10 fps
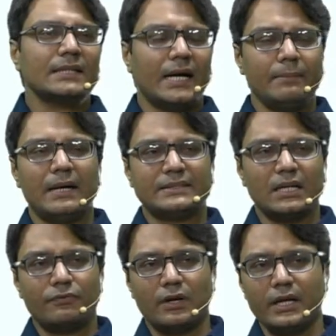I
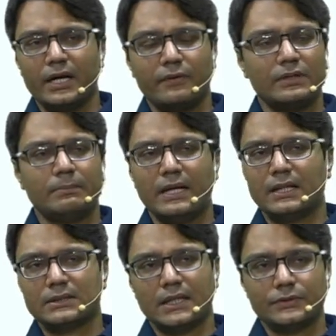myself cleared with
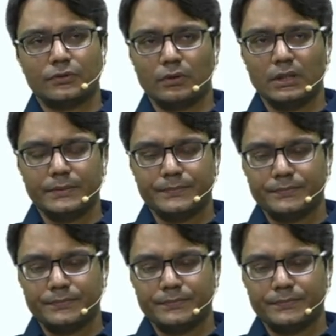medical science only.